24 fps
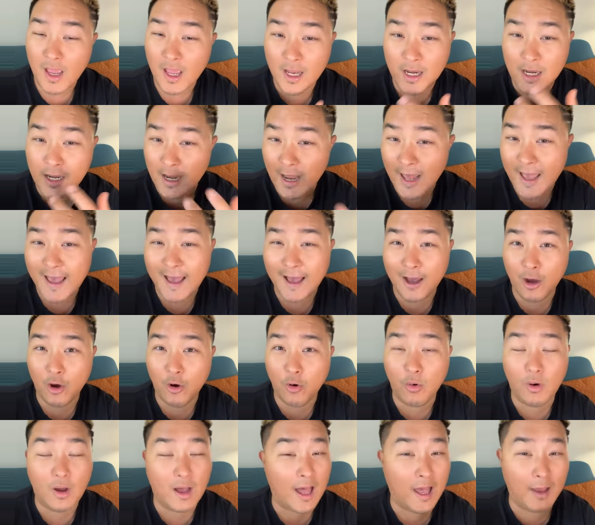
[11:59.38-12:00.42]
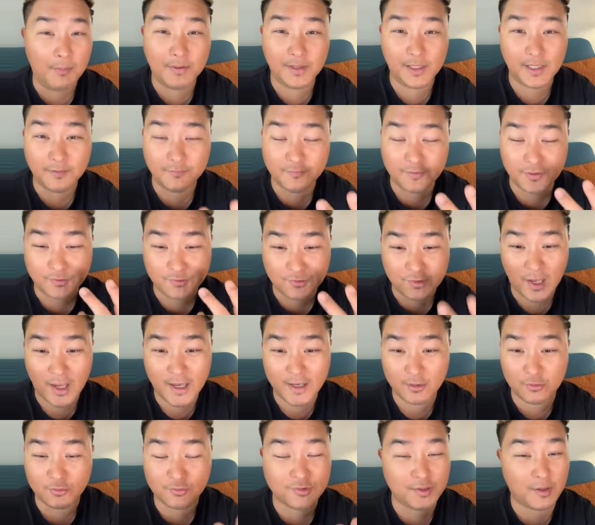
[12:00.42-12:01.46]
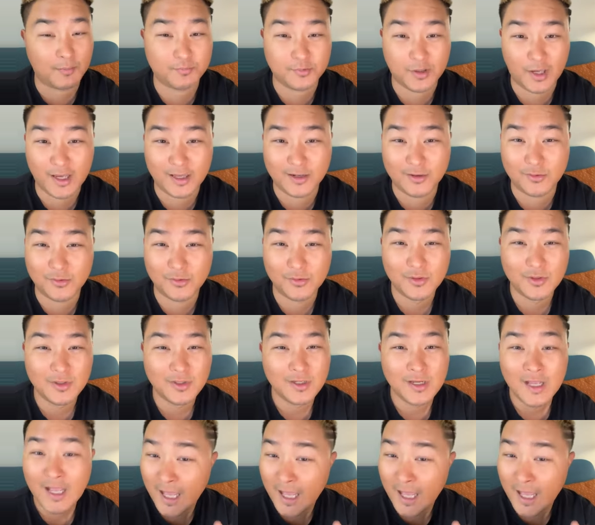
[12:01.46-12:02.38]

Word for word: And now I believe this title, subtitle,